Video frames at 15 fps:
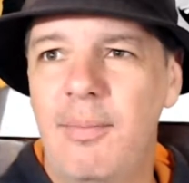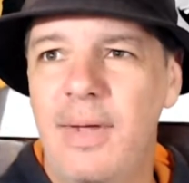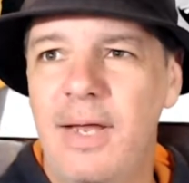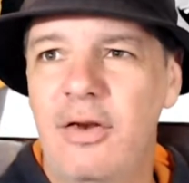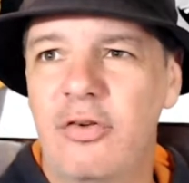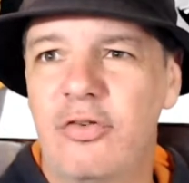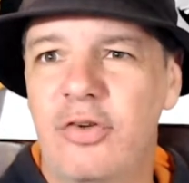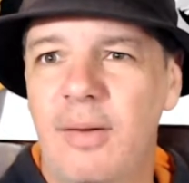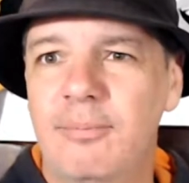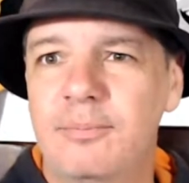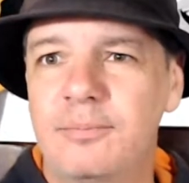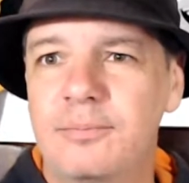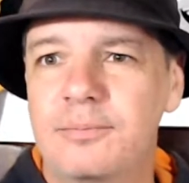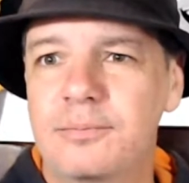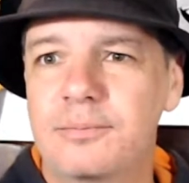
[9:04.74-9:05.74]
been
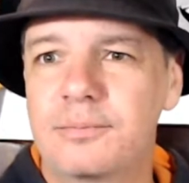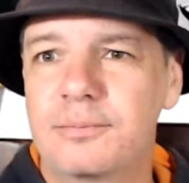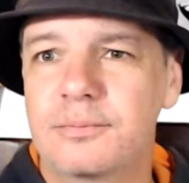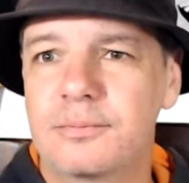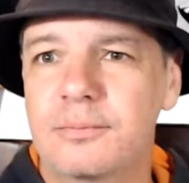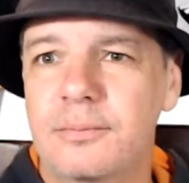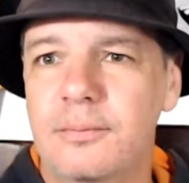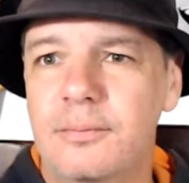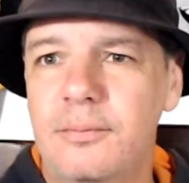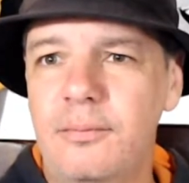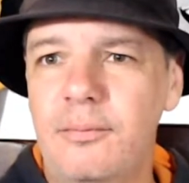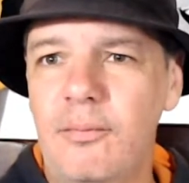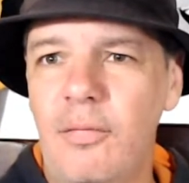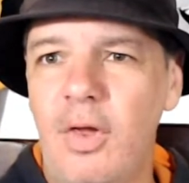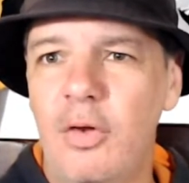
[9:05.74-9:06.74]
some
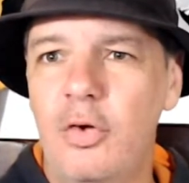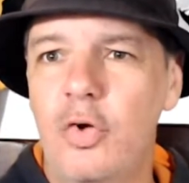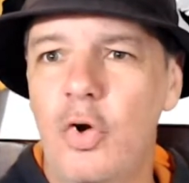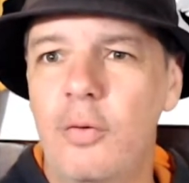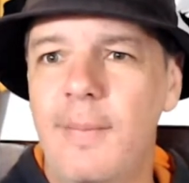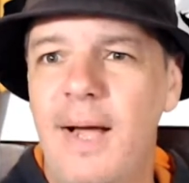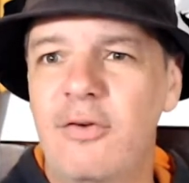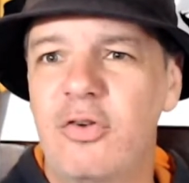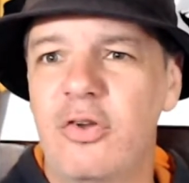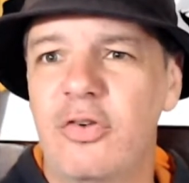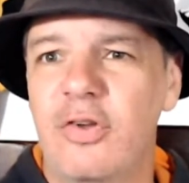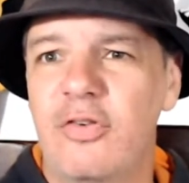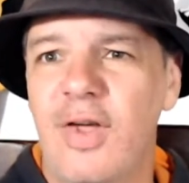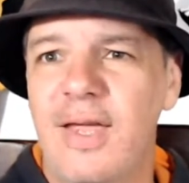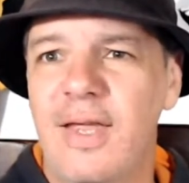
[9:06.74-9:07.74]
good
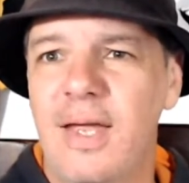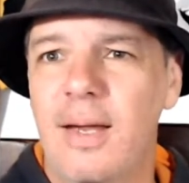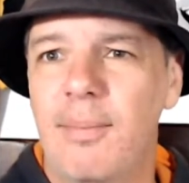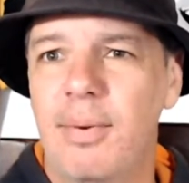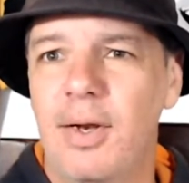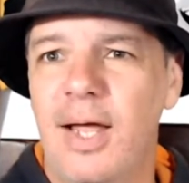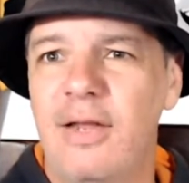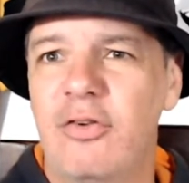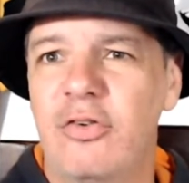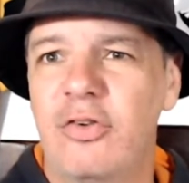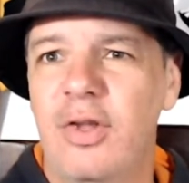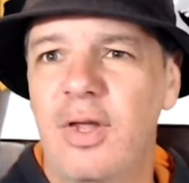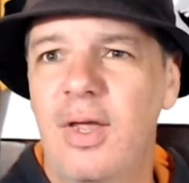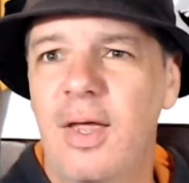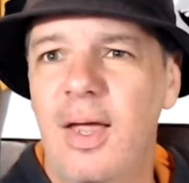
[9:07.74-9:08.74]
matches taking
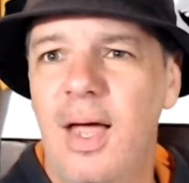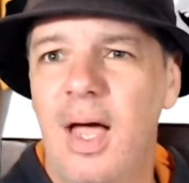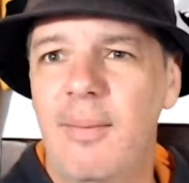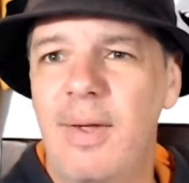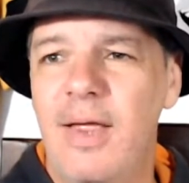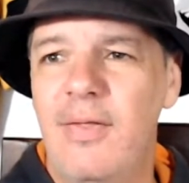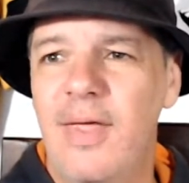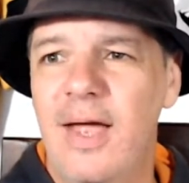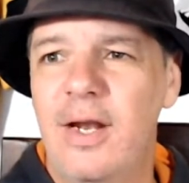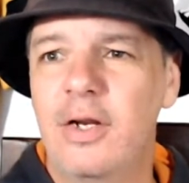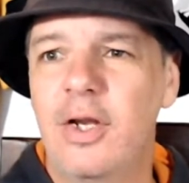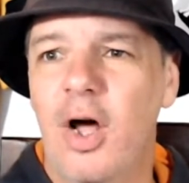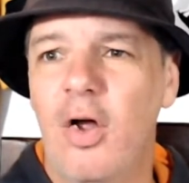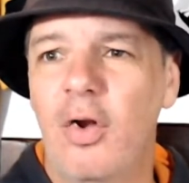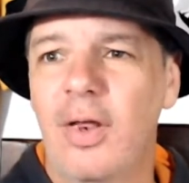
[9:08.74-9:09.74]
place in there.
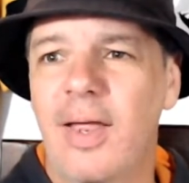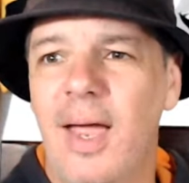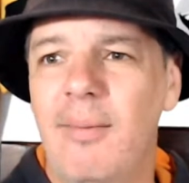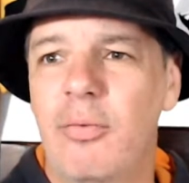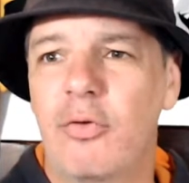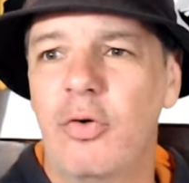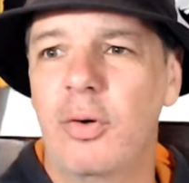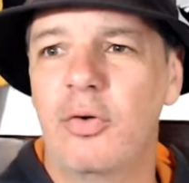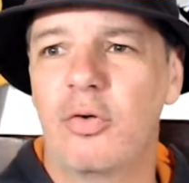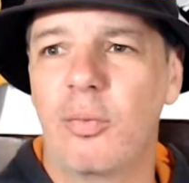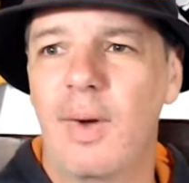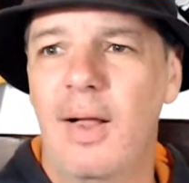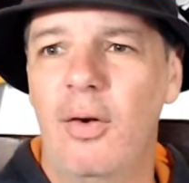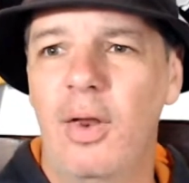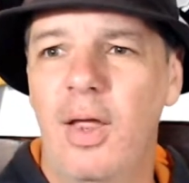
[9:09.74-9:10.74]
Nadal came through as
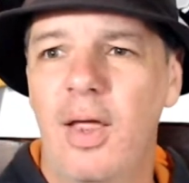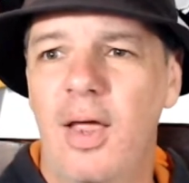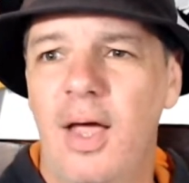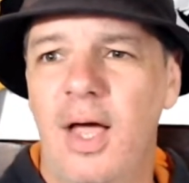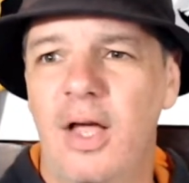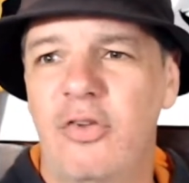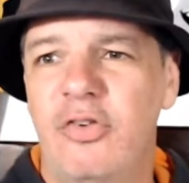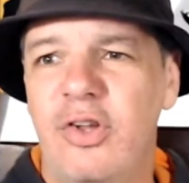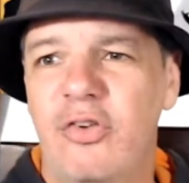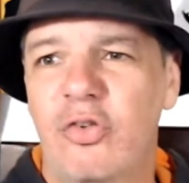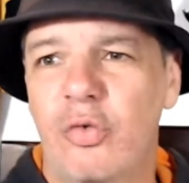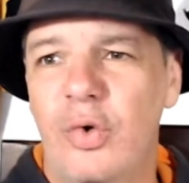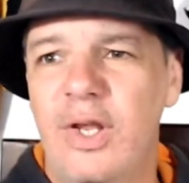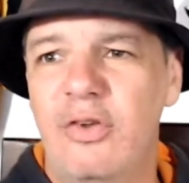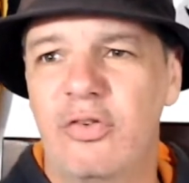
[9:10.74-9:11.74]
well,
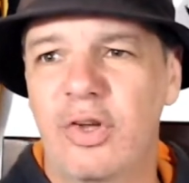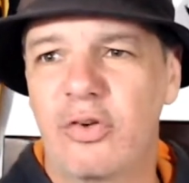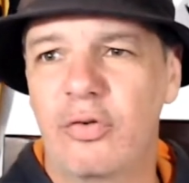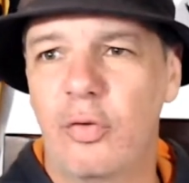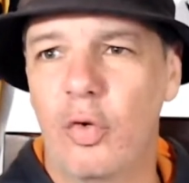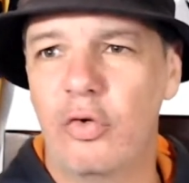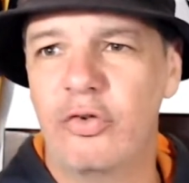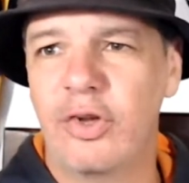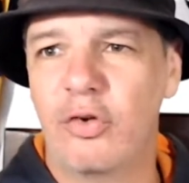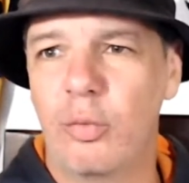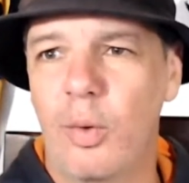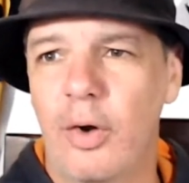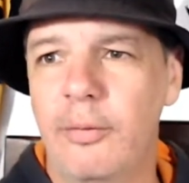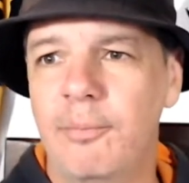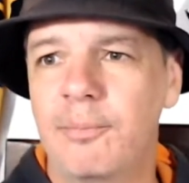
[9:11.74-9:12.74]
6-3, 6-4,
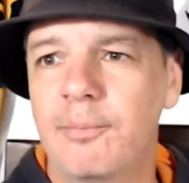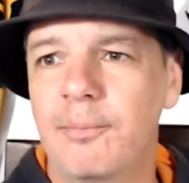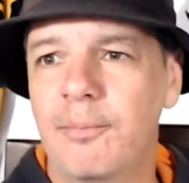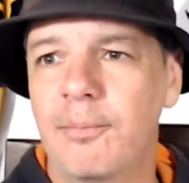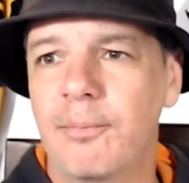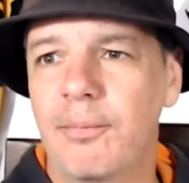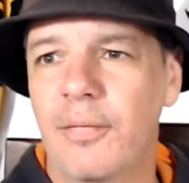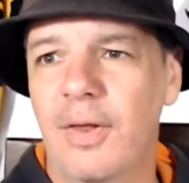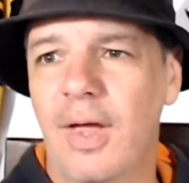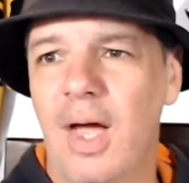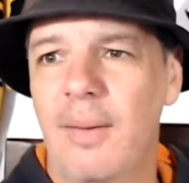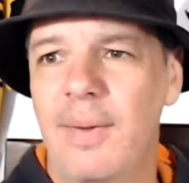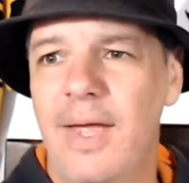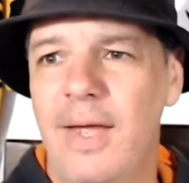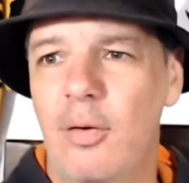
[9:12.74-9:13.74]

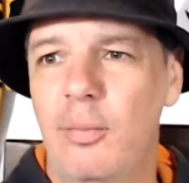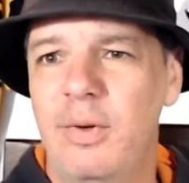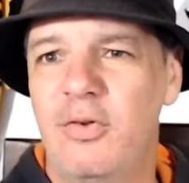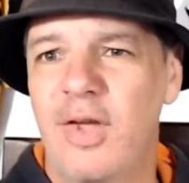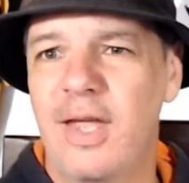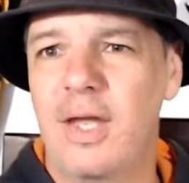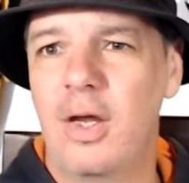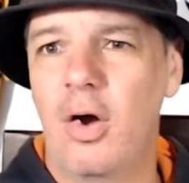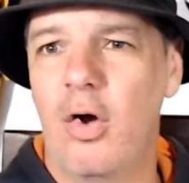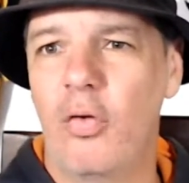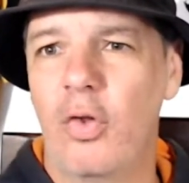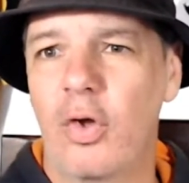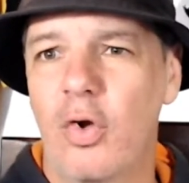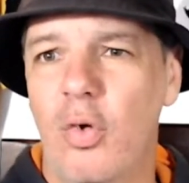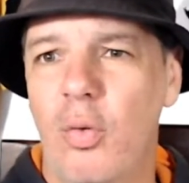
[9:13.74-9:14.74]
6-1. He will be taking
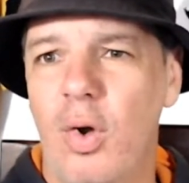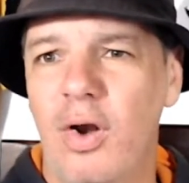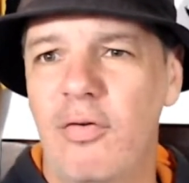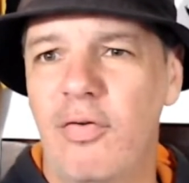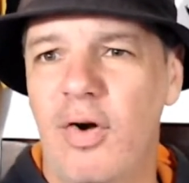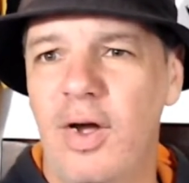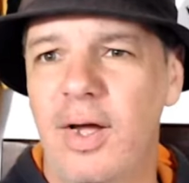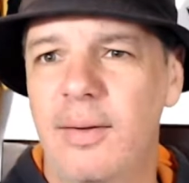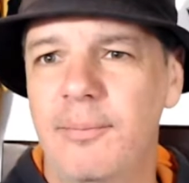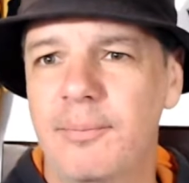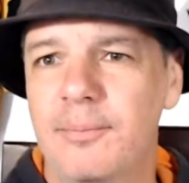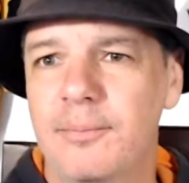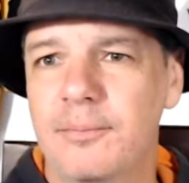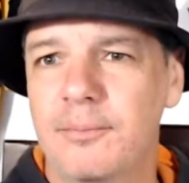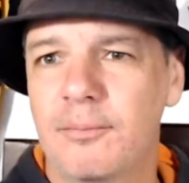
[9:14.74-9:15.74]
on the qualifier,
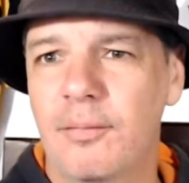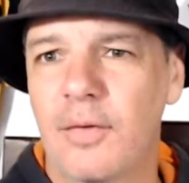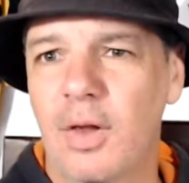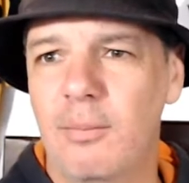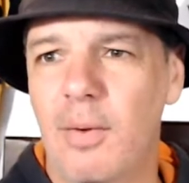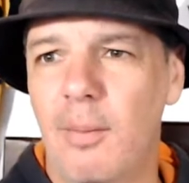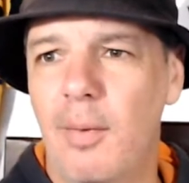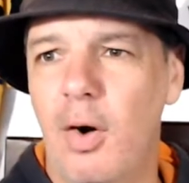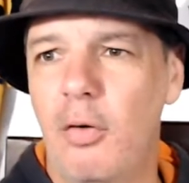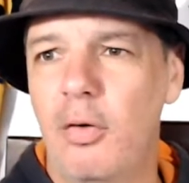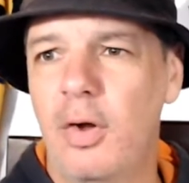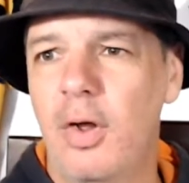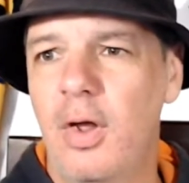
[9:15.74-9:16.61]
one more